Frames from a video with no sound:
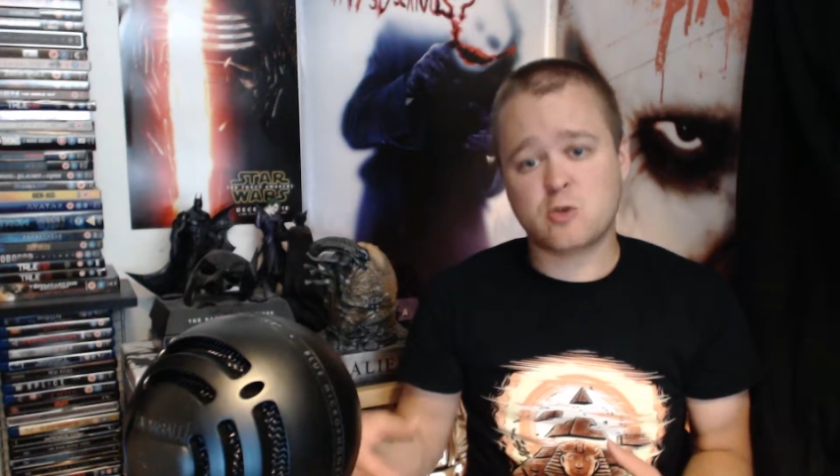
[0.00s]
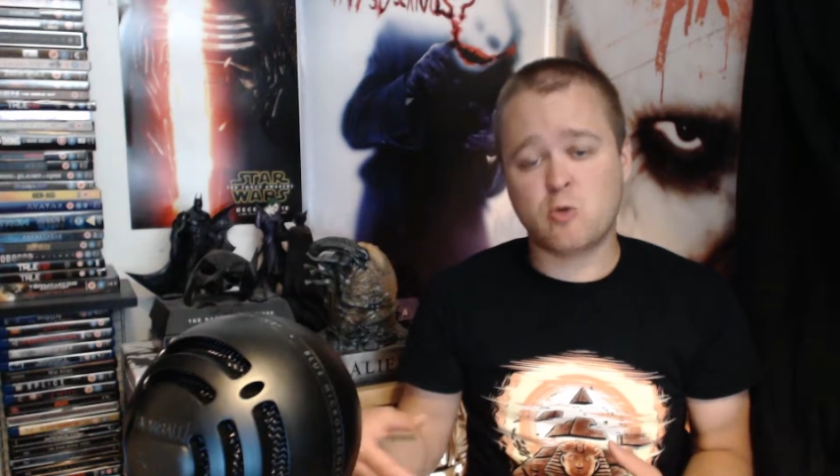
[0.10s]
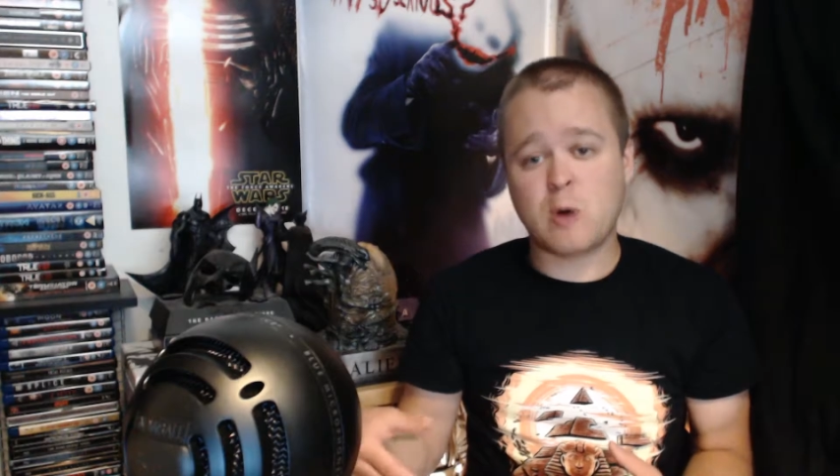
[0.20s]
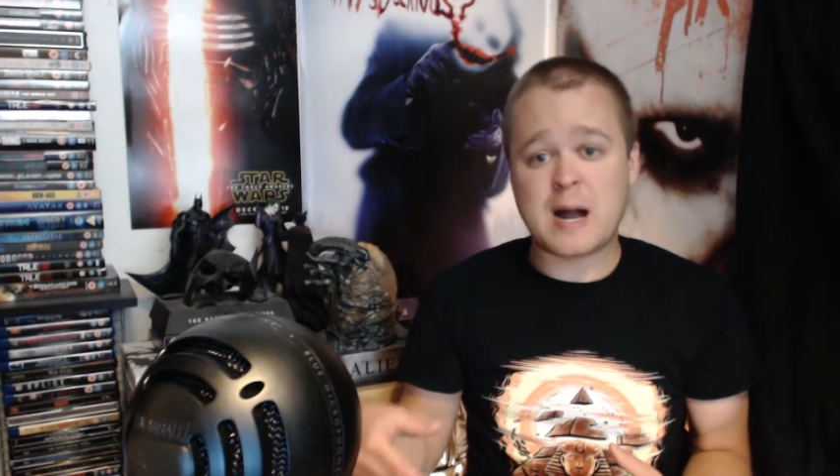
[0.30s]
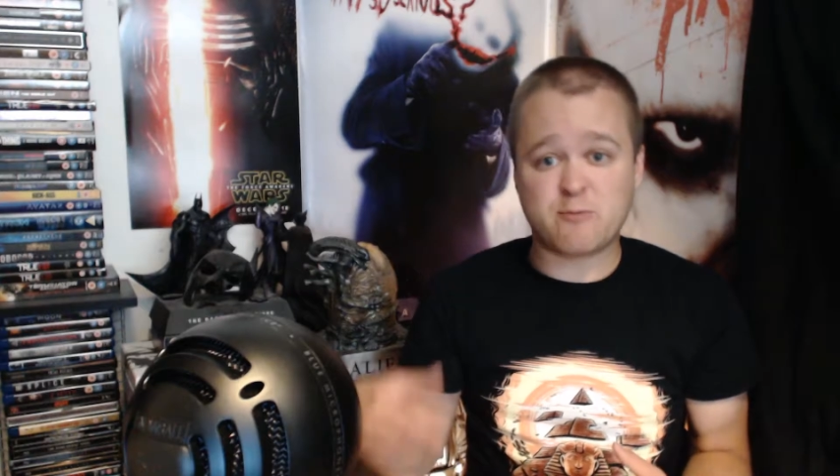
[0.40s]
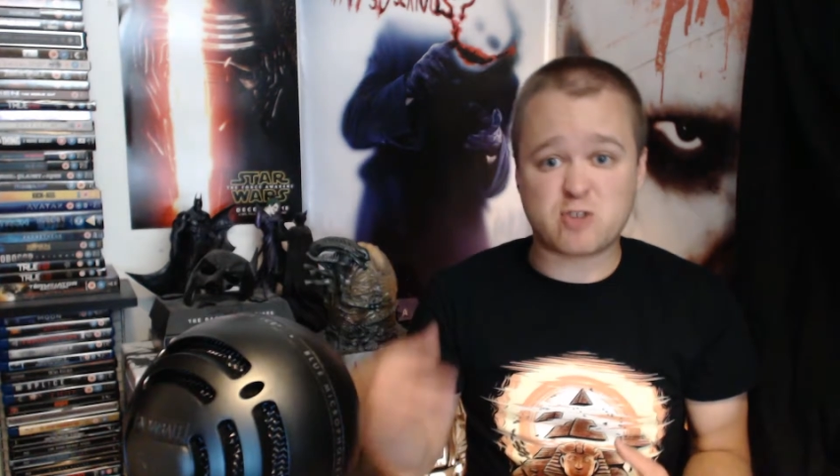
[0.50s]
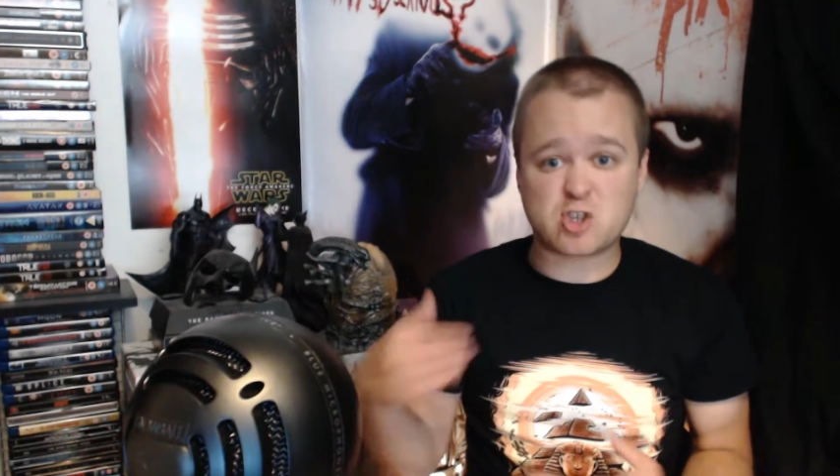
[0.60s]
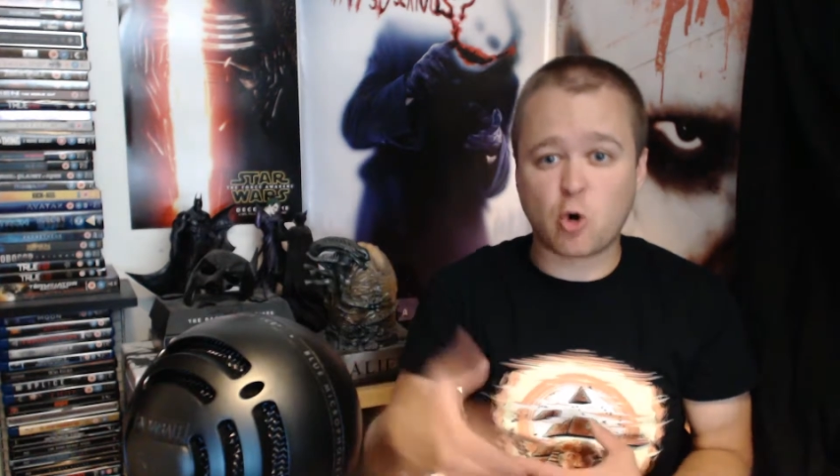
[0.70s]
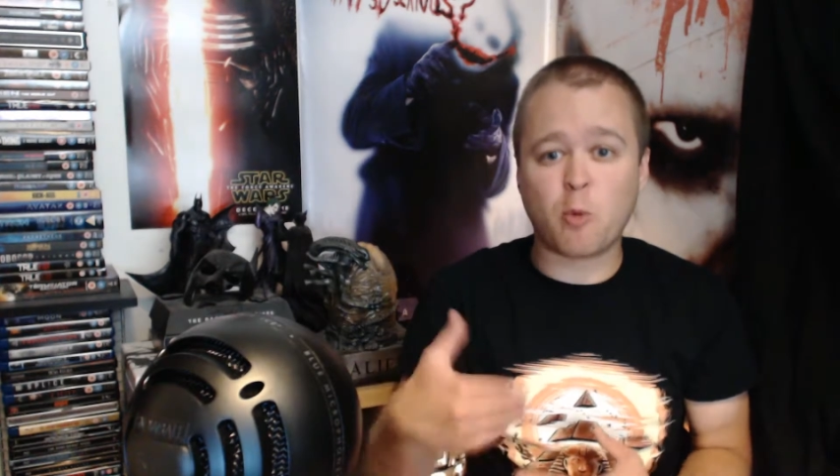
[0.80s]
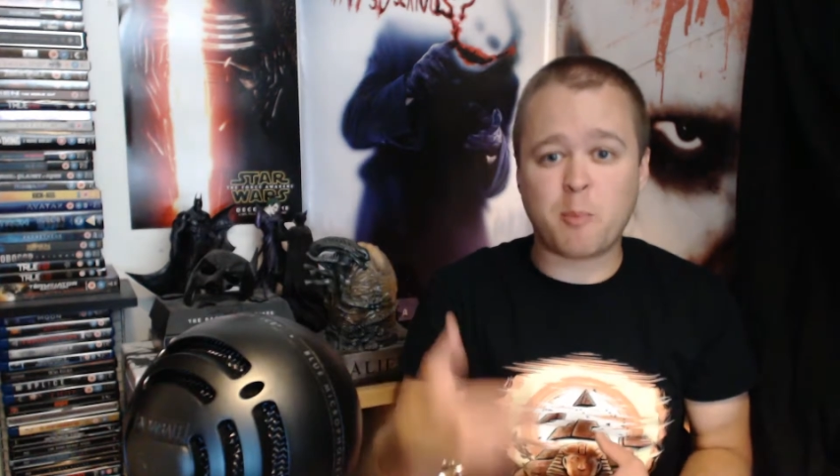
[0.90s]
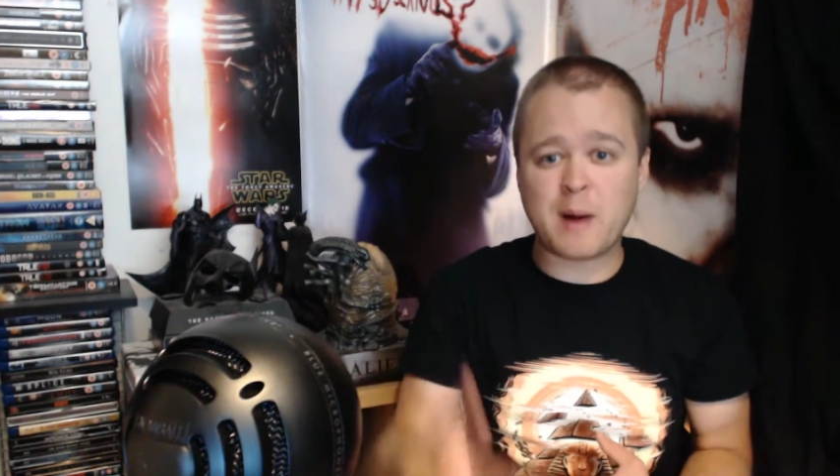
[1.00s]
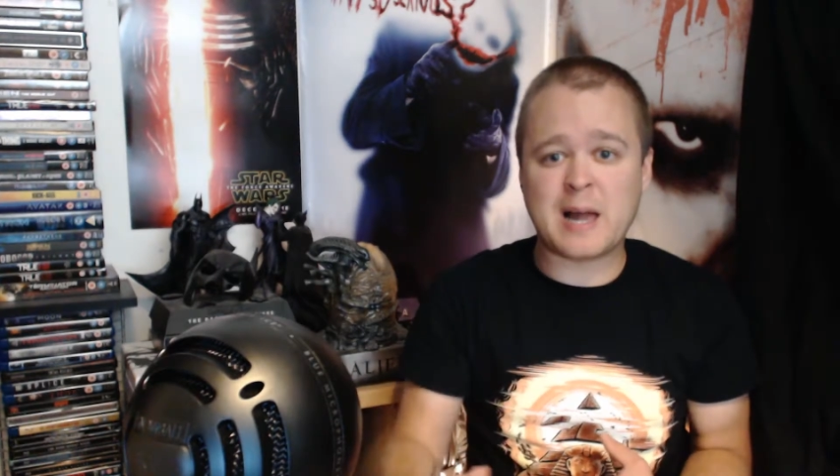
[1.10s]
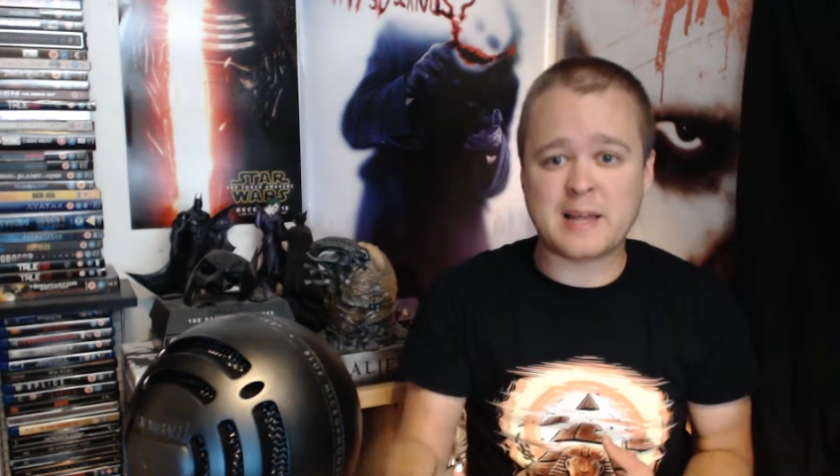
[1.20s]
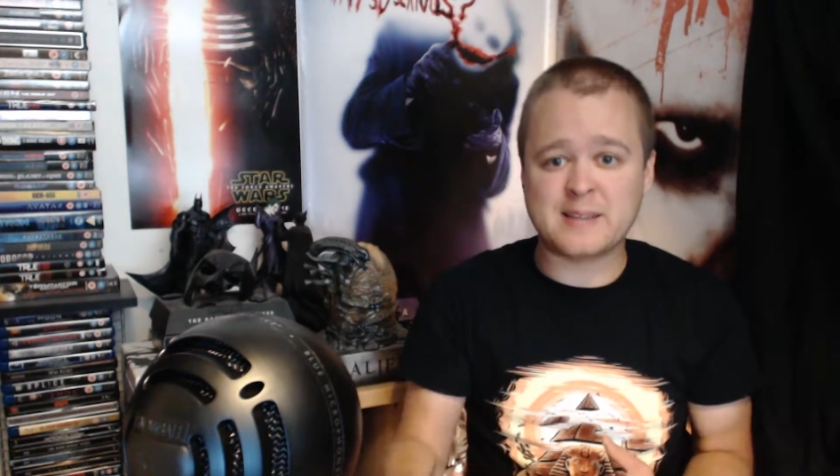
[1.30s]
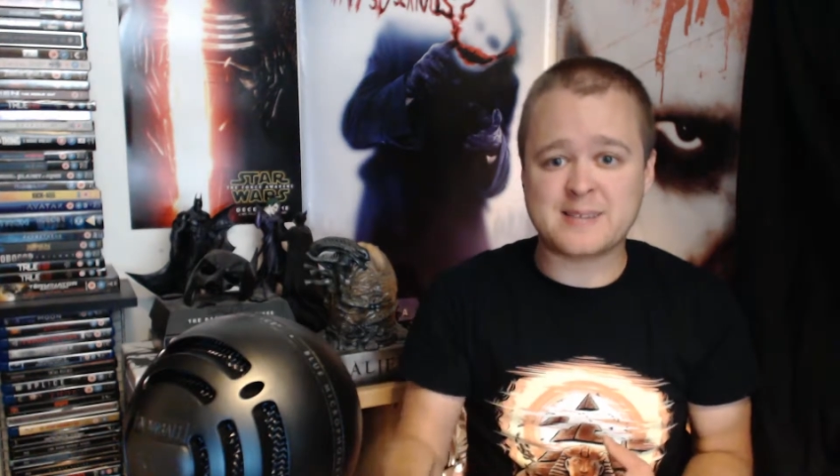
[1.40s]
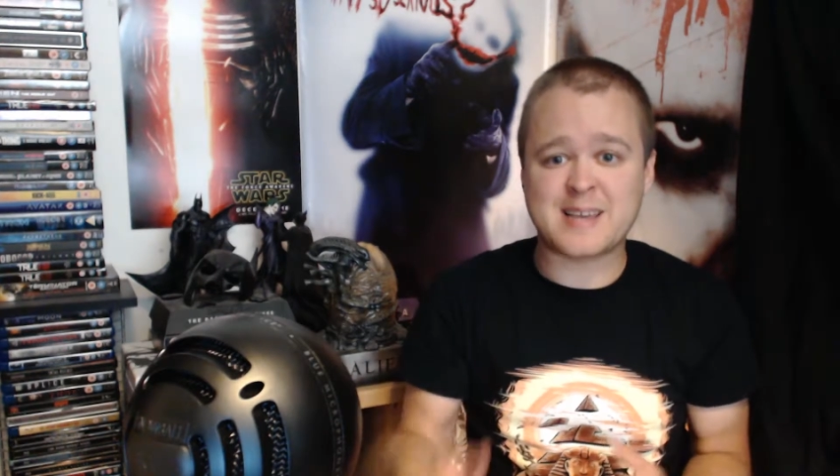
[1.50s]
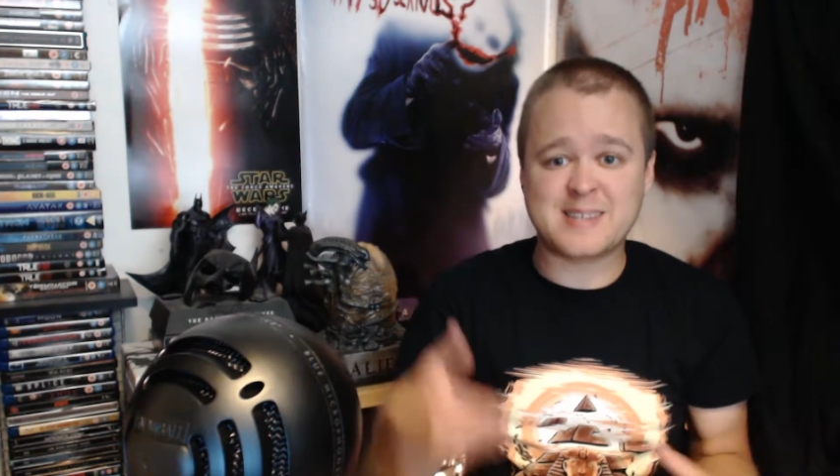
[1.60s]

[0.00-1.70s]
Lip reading: to restore balance